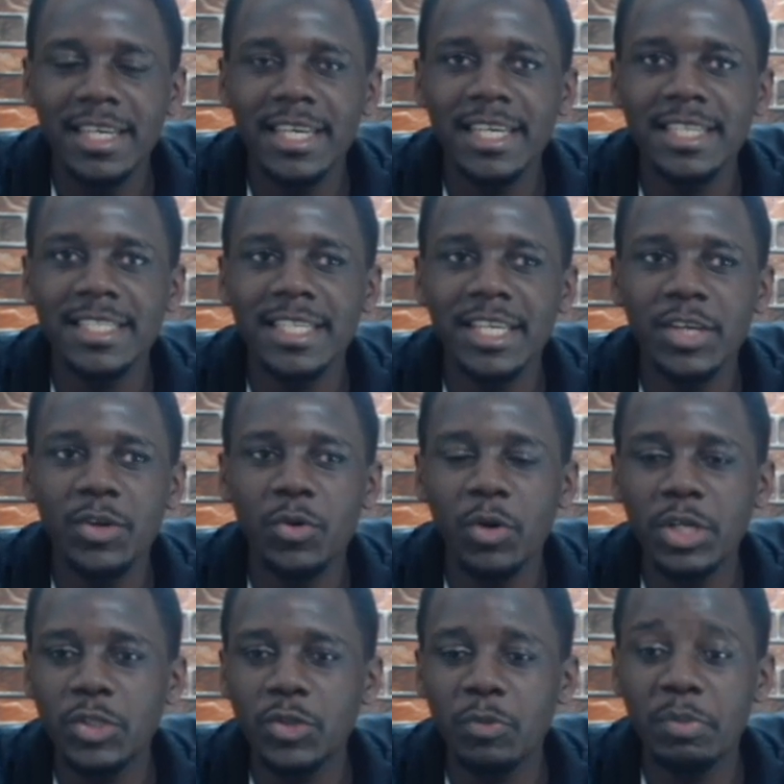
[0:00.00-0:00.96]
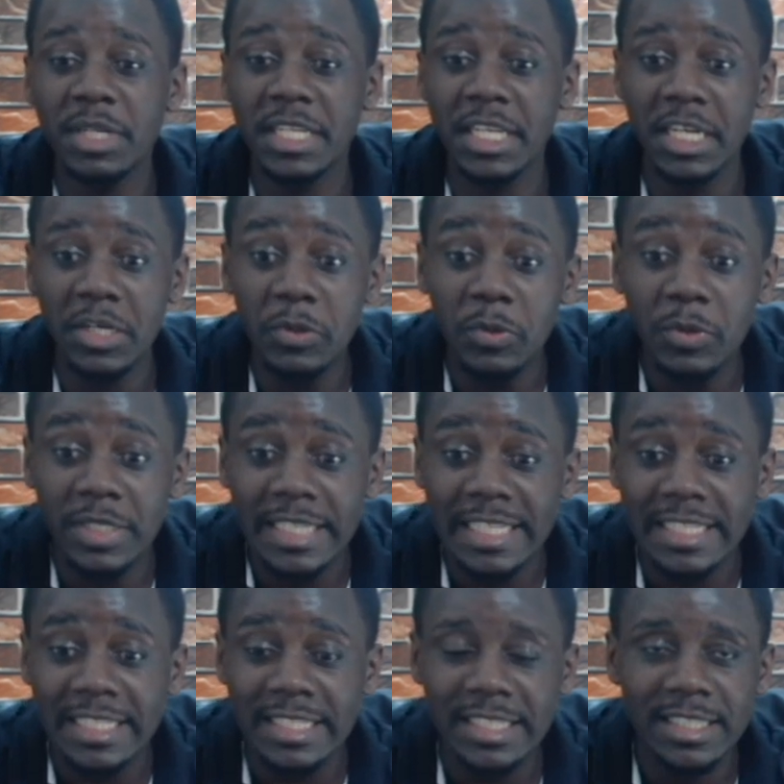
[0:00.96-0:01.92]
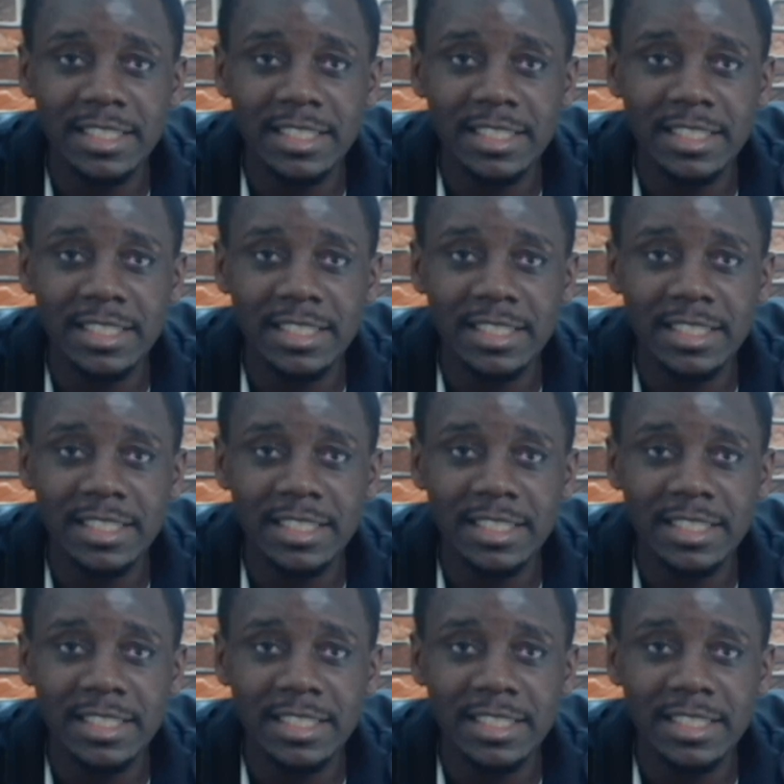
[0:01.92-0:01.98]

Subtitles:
Is he going to be deluded?